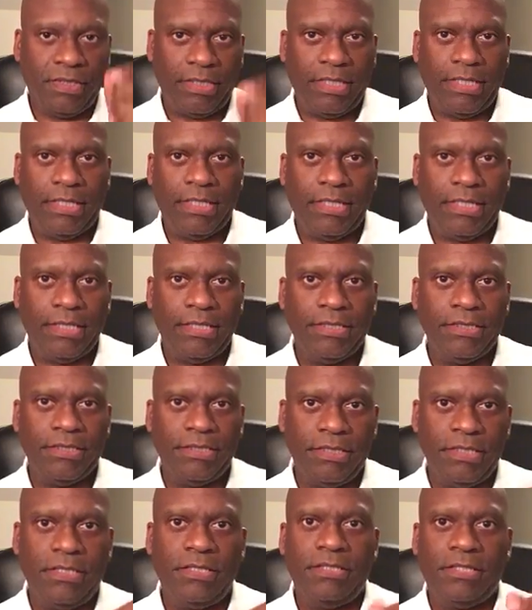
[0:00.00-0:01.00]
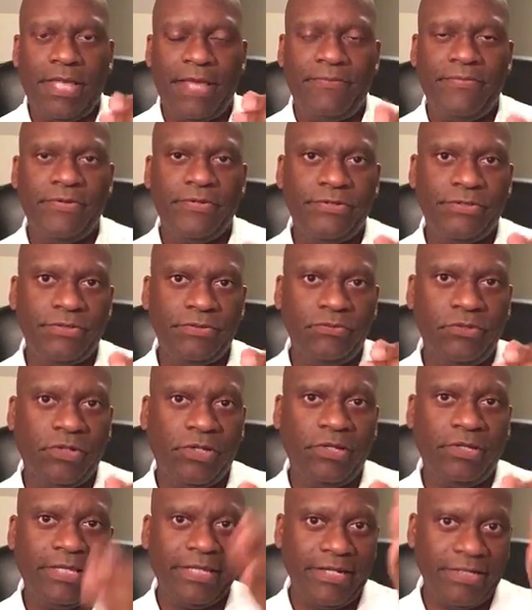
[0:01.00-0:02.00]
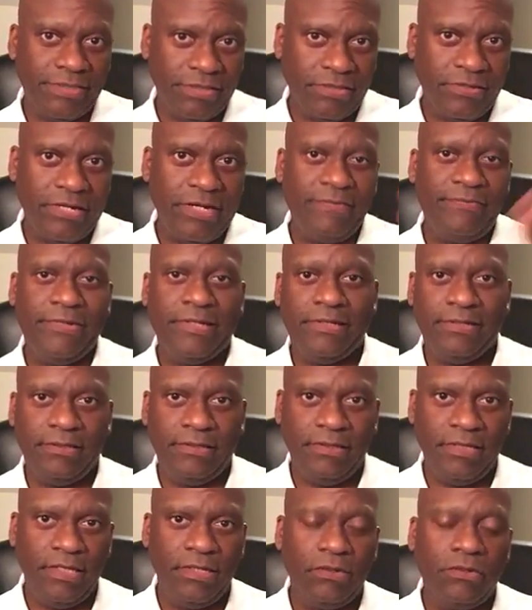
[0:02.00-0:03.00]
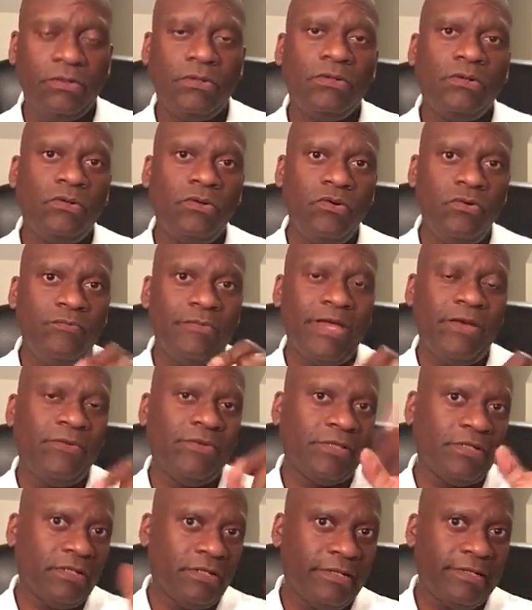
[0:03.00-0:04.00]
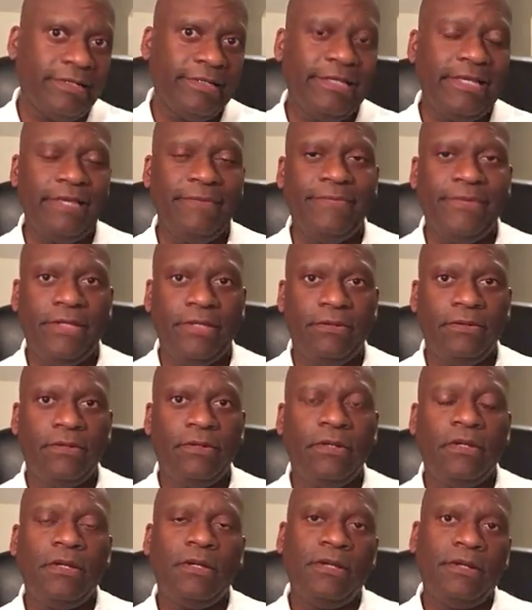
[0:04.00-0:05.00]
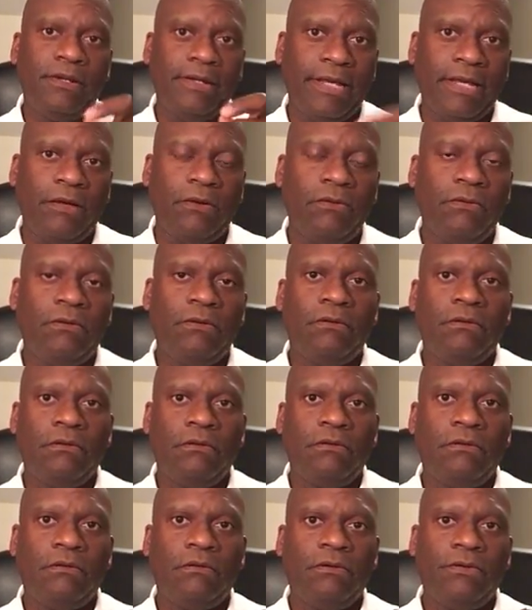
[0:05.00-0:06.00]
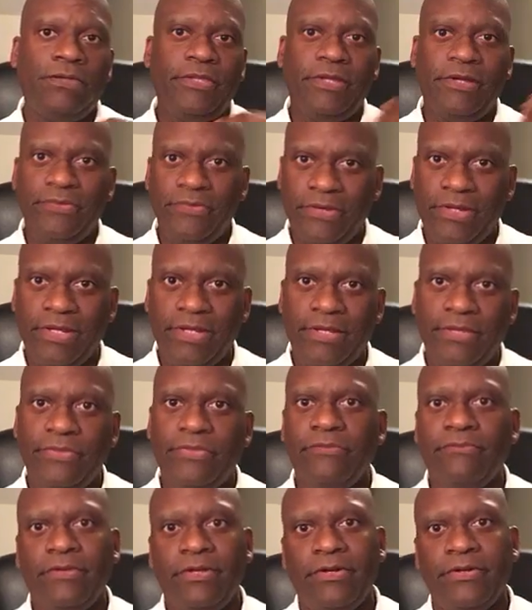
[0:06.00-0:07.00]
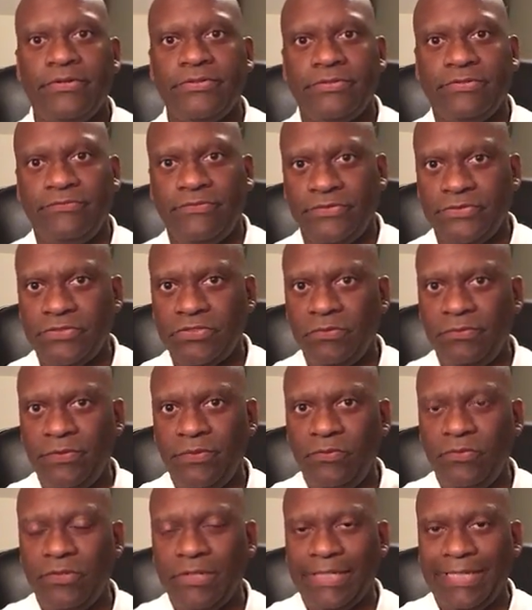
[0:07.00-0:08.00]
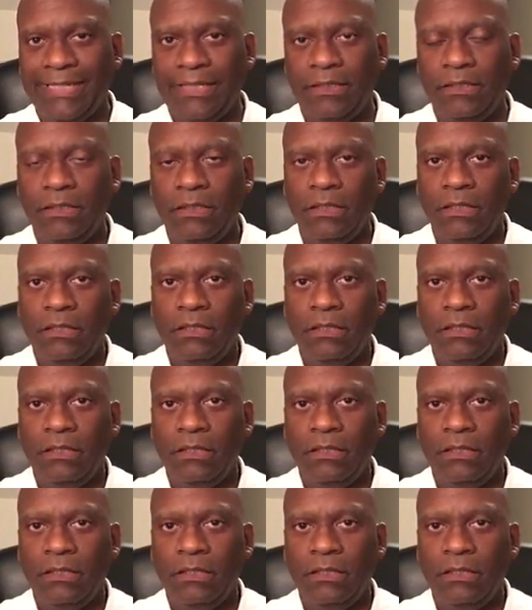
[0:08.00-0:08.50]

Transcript: And that person working on that is Larry McNeil, who met with Claudia Cappio. Now, on the other hand, the Raiders have also been working